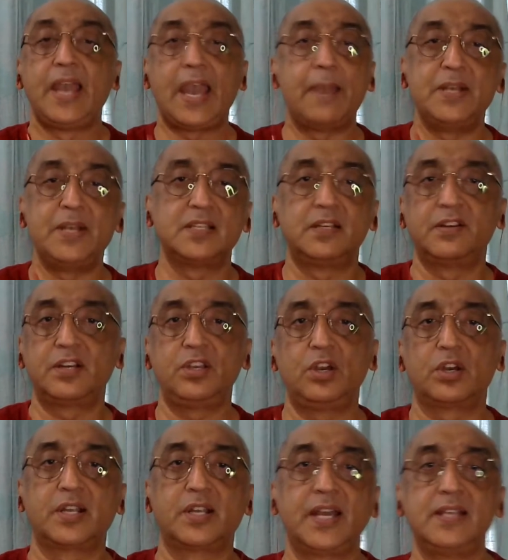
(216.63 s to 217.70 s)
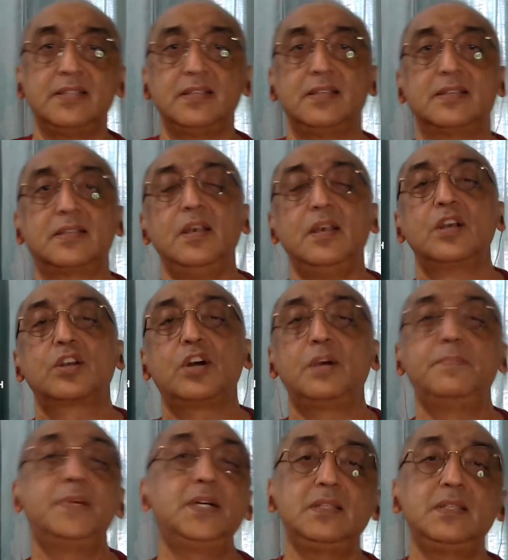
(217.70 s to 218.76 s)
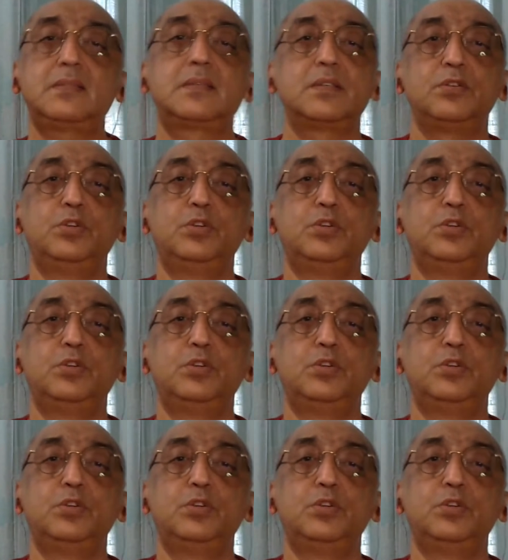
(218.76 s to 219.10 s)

Amazon reorganizes commerce,